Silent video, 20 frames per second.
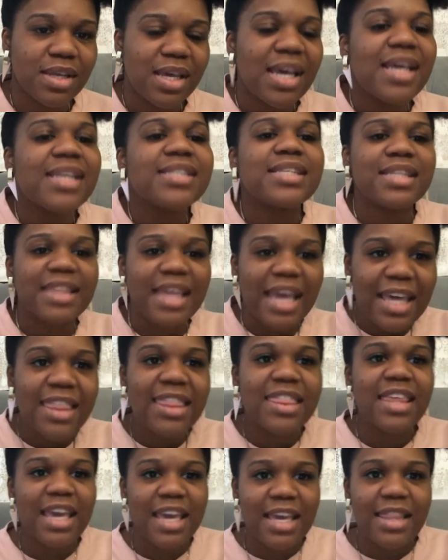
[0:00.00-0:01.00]
See, they
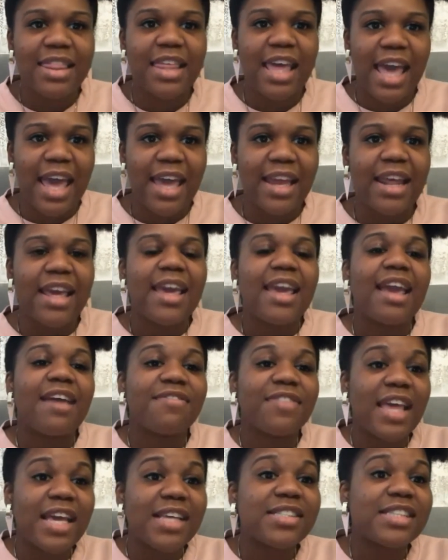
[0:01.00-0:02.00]
think that
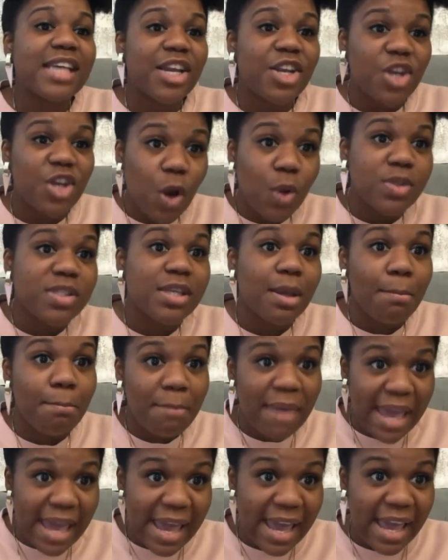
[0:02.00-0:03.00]
if they say no to
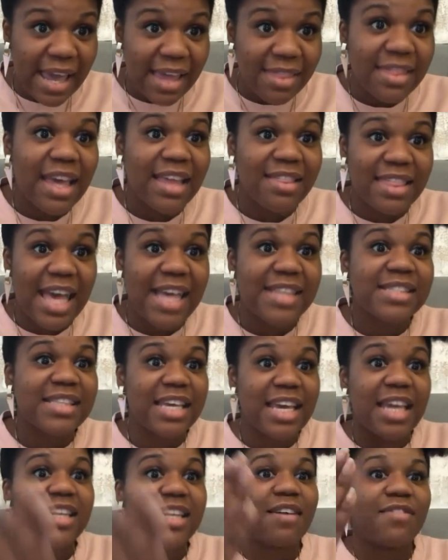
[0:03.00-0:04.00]
man, that that's
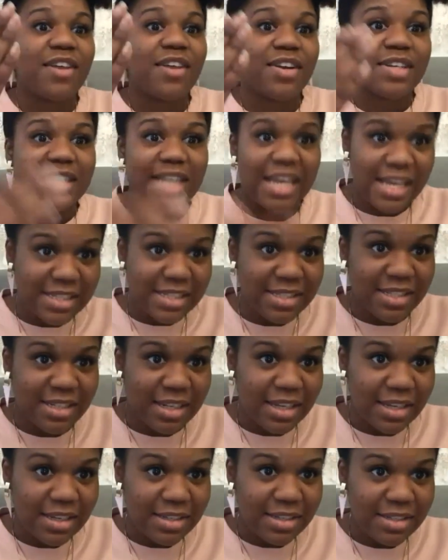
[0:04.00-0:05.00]
the end of their
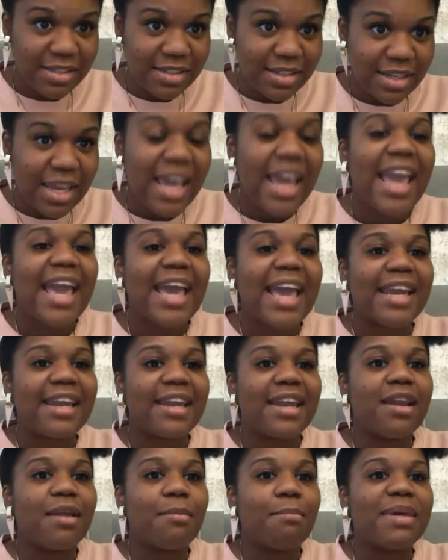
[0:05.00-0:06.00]
destiny.
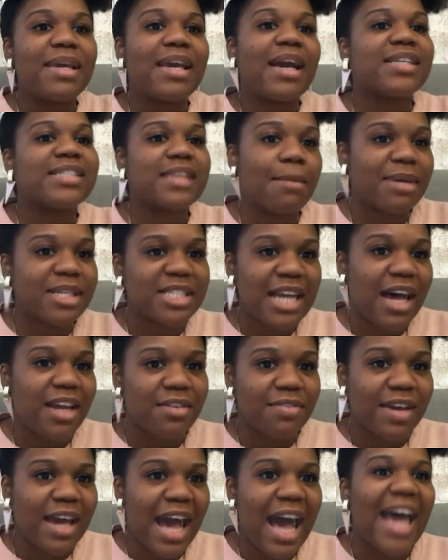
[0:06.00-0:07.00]
And because I'm a child
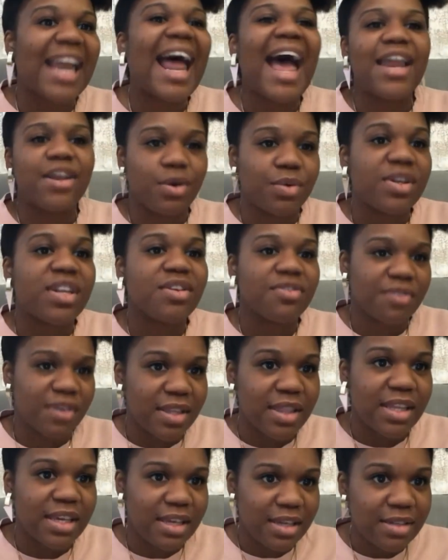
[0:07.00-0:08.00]
of God, I know
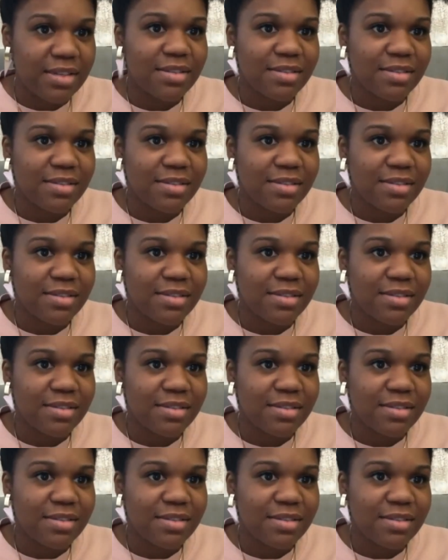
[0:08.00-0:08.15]
differently.